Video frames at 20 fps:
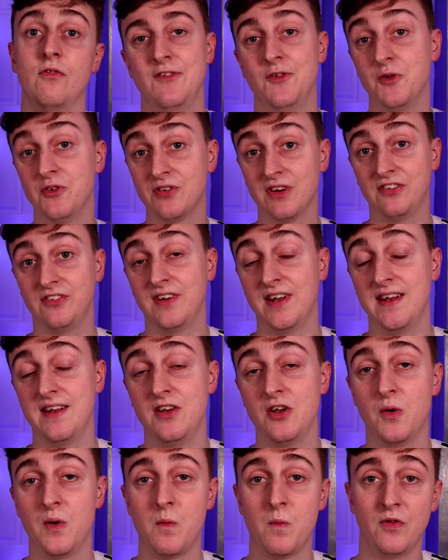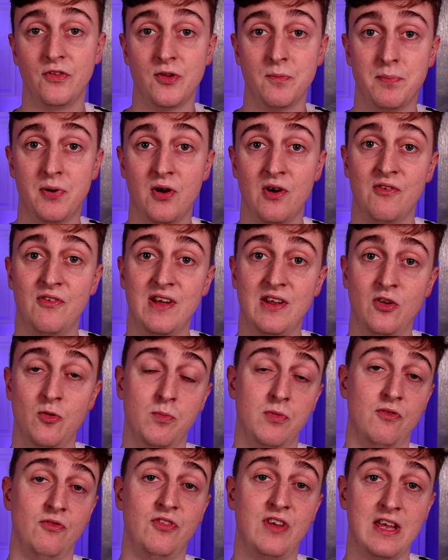If you're interested in knowing what's the perfect
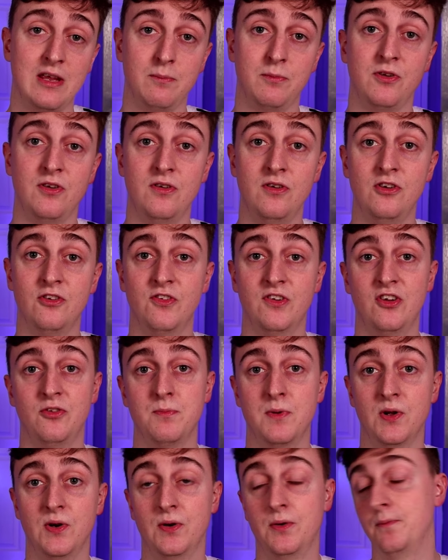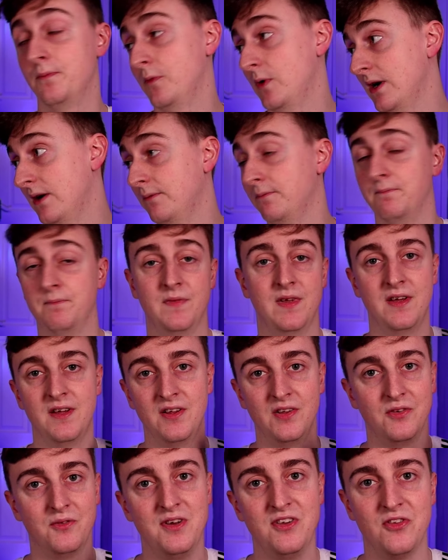number of games to use for this model, well,
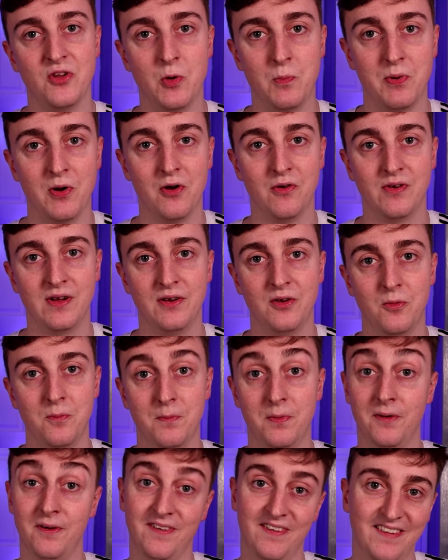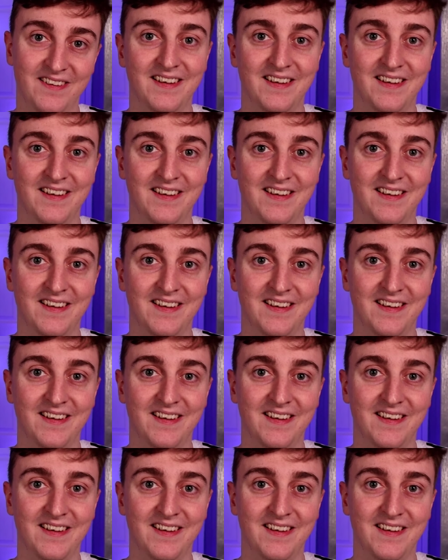there is no perfect number.